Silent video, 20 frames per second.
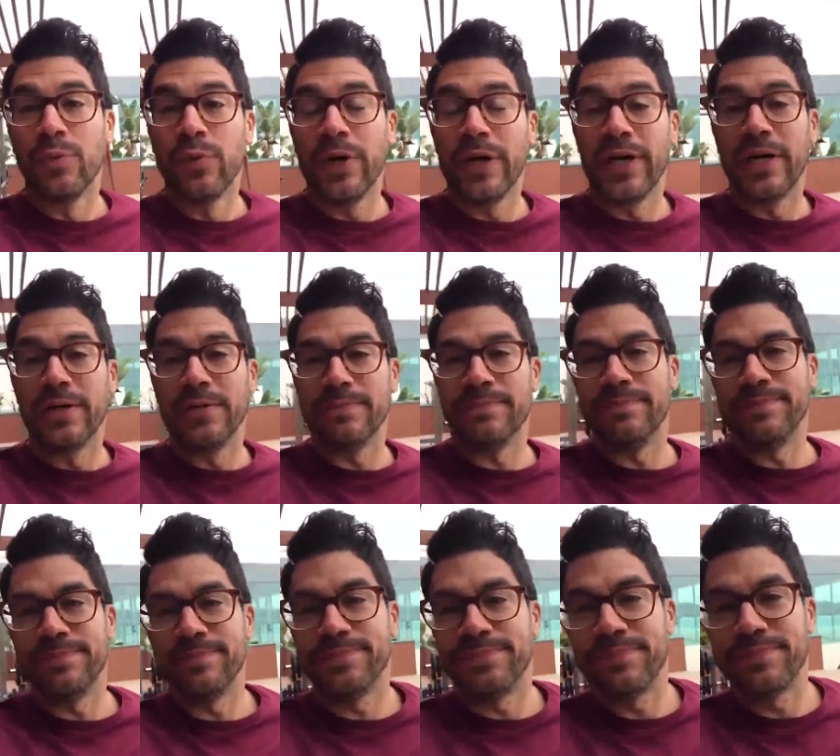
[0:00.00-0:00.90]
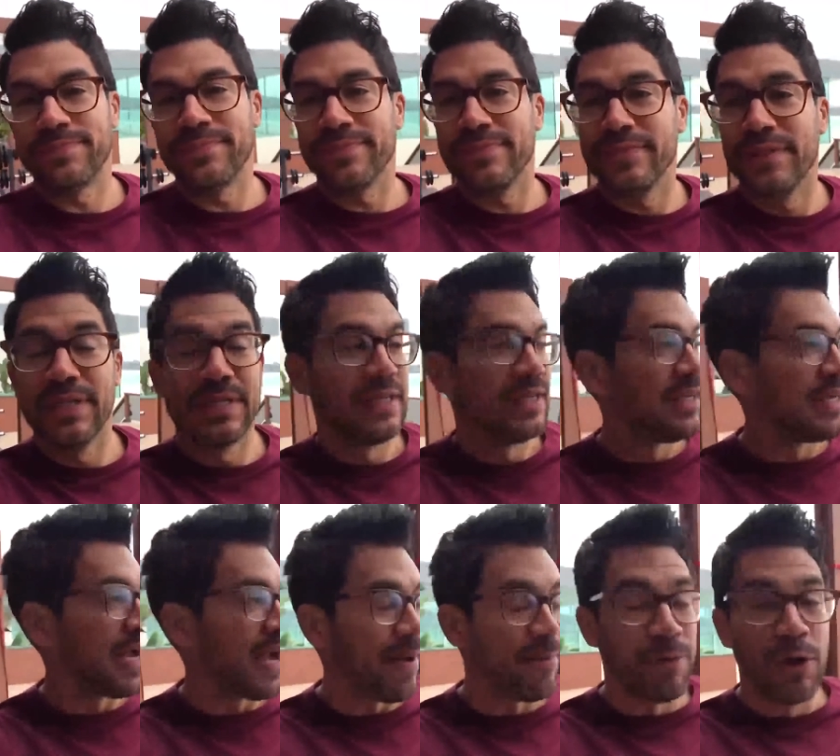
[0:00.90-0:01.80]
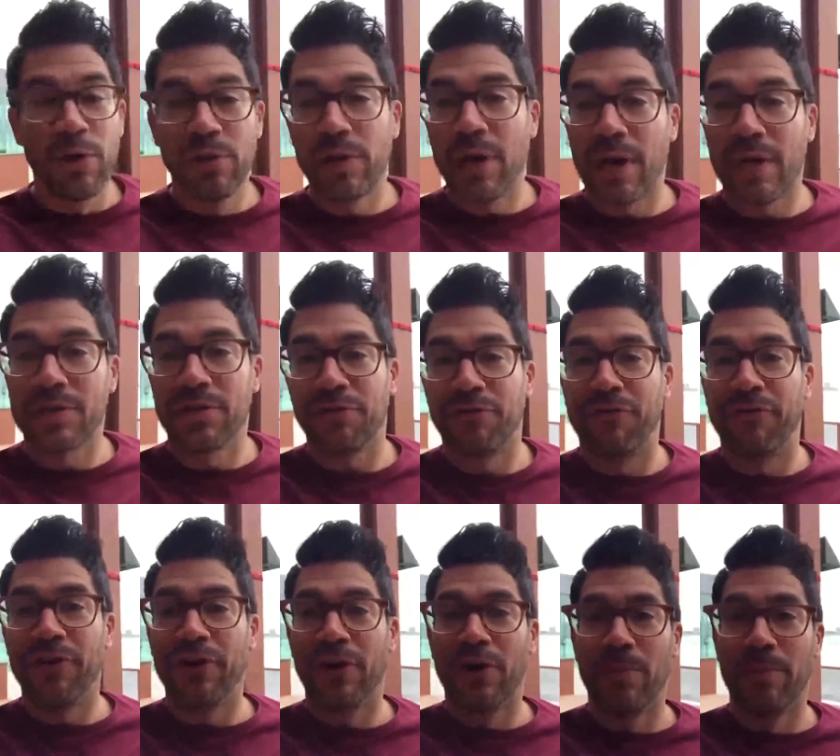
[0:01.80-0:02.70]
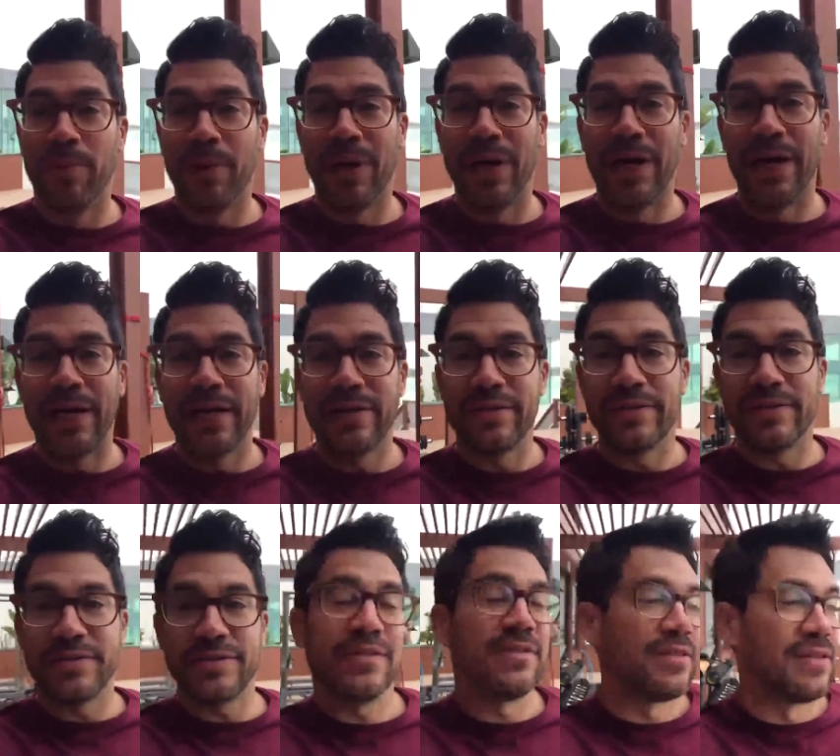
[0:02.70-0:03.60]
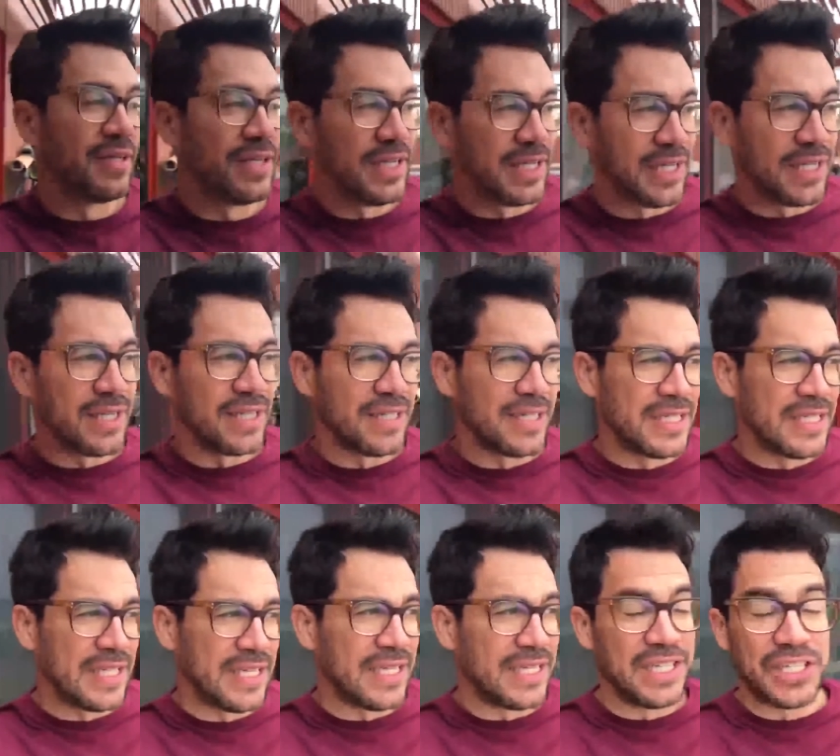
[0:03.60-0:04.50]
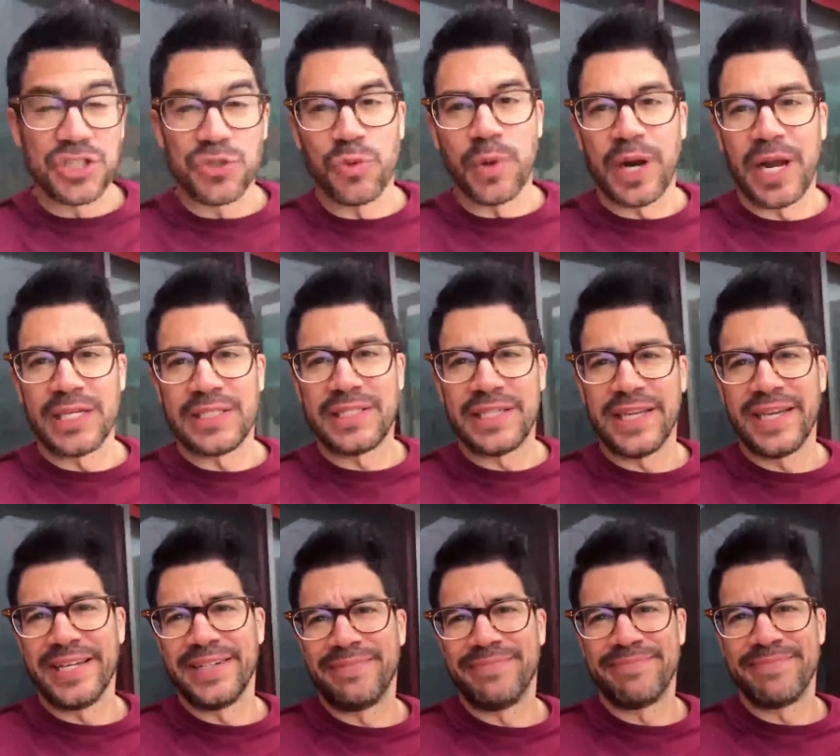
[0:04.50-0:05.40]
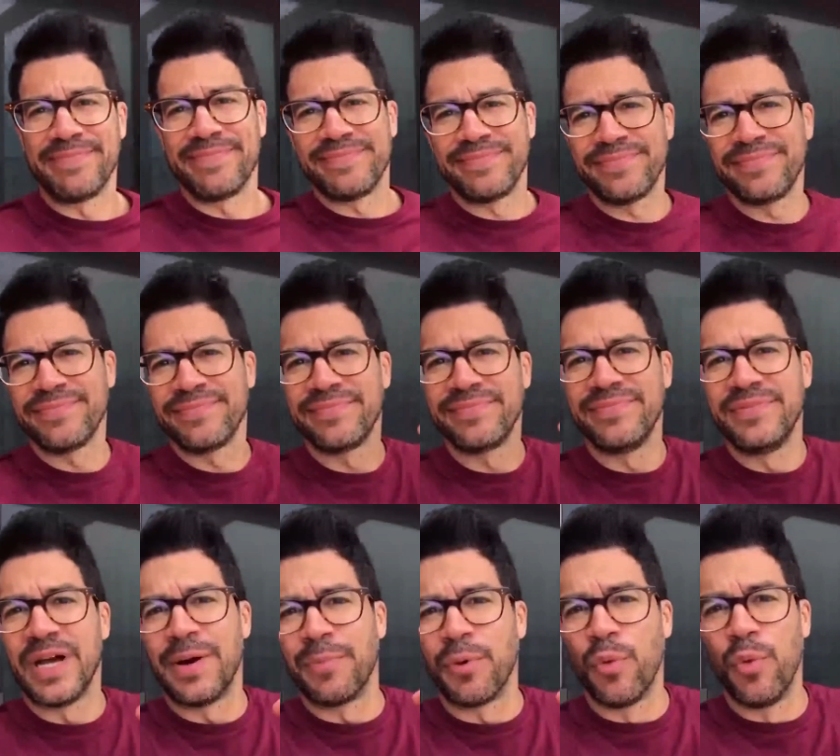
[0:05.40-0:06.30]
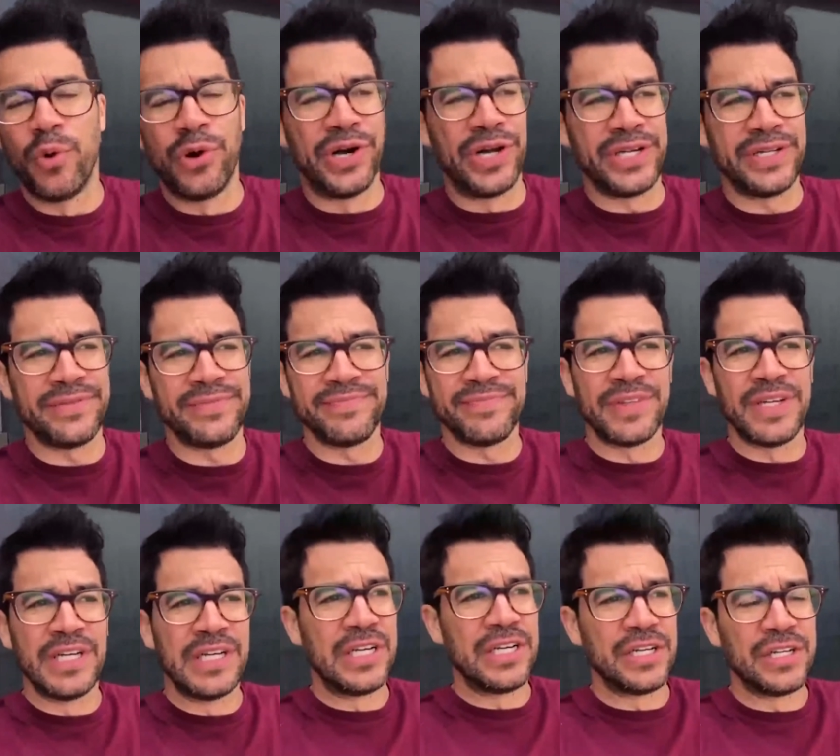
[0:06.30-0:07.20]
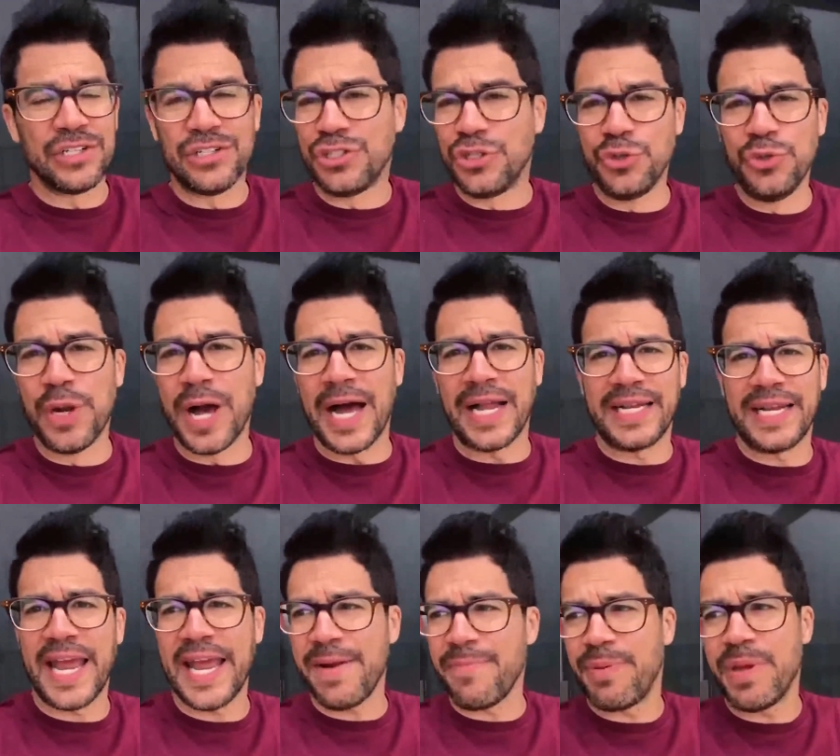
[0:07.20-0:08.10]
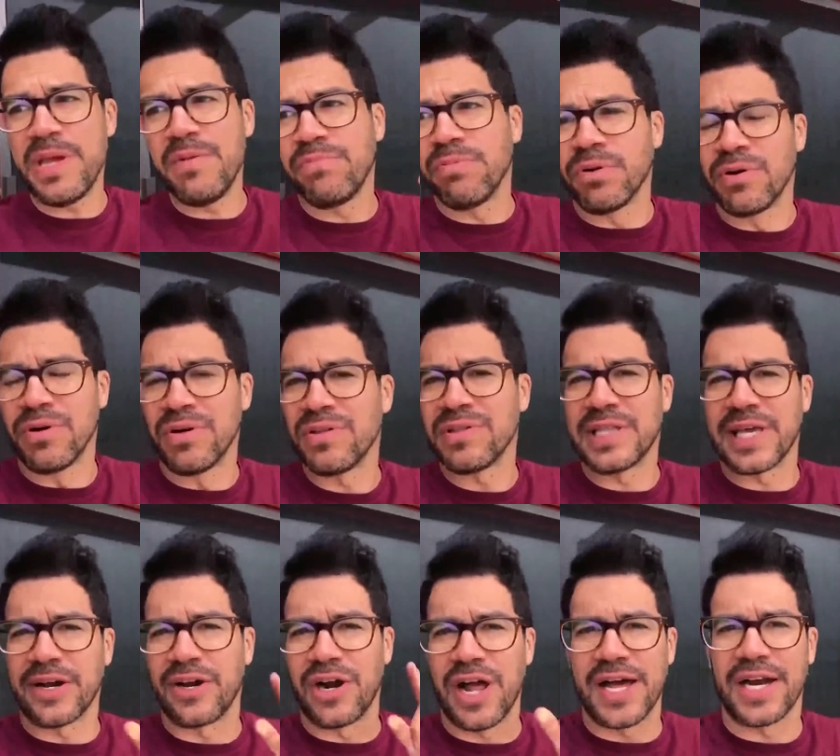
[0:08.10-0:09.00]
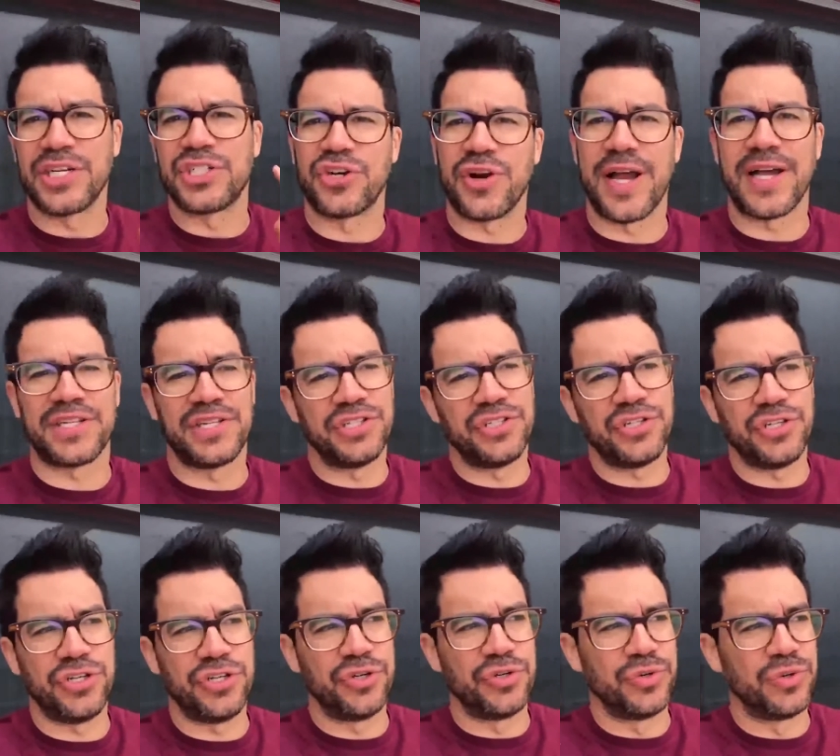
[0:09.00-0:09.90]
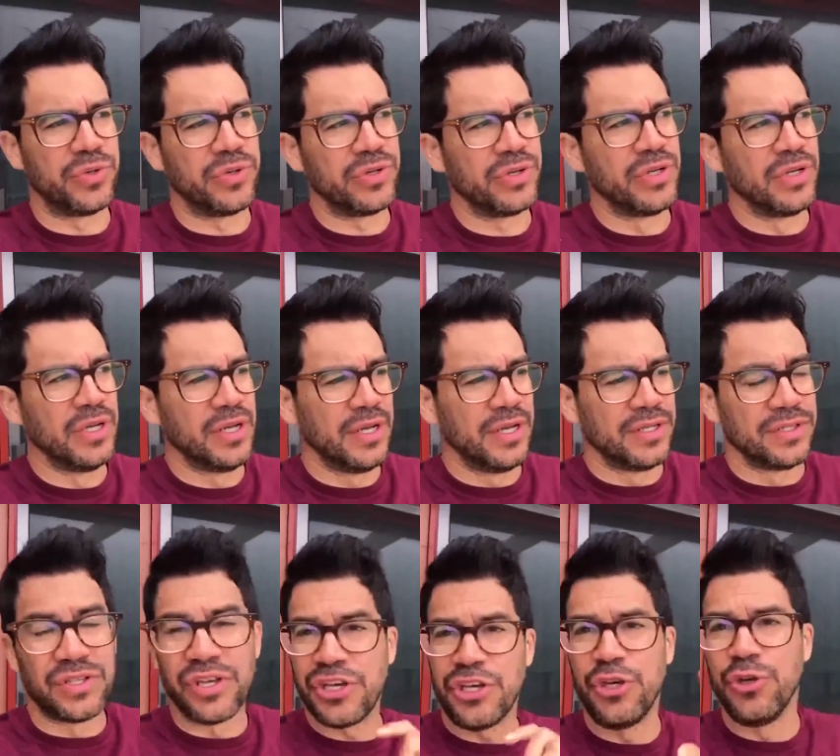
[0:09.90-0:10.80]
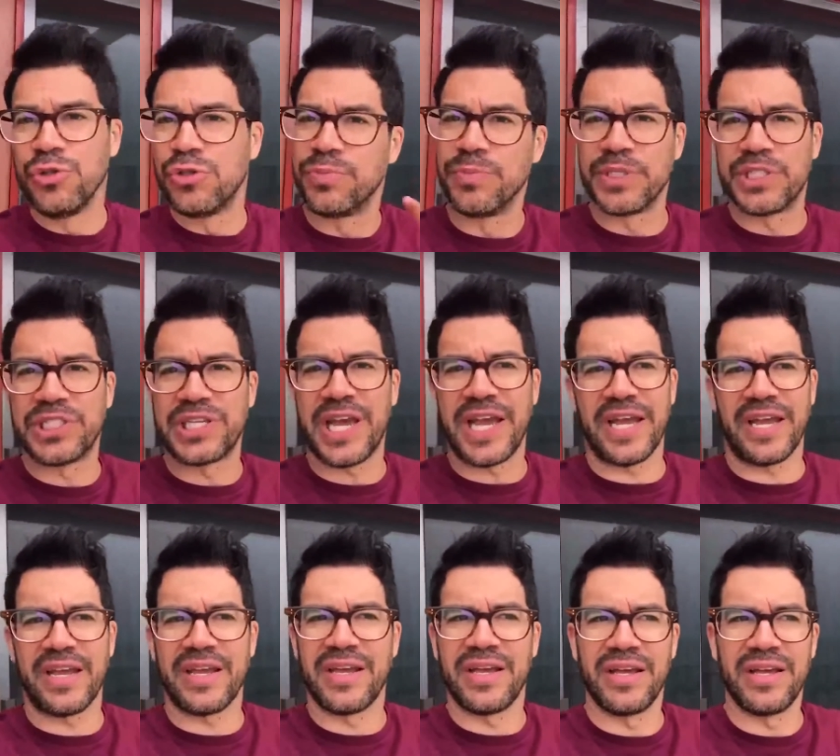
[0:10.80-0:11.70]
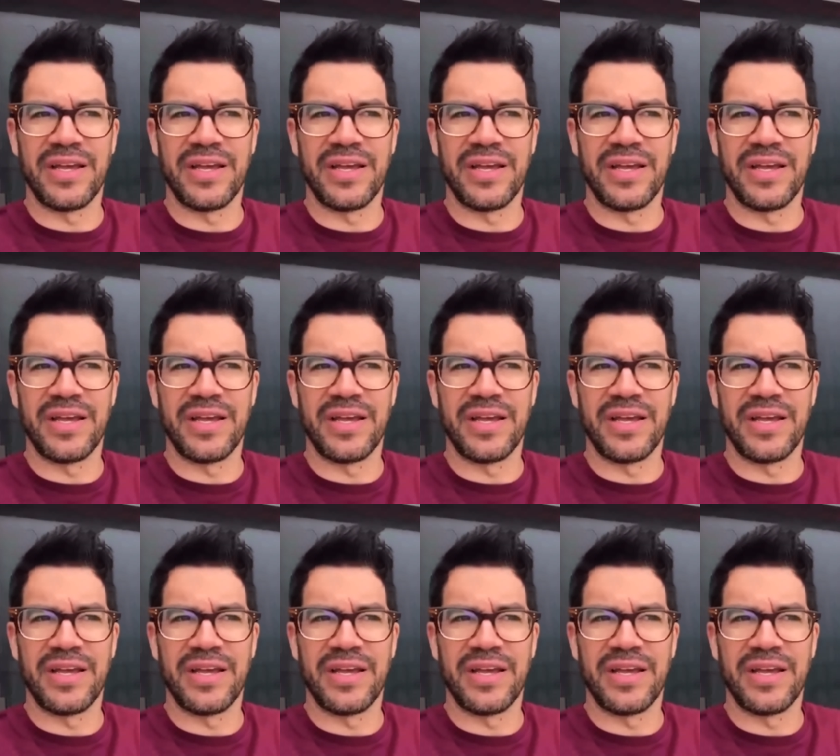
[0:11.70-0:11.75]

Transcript: Well, I'm no Dr. Phil, but this is what I said. Number one, do not date people that are not attracted to you. It's a huge mistake.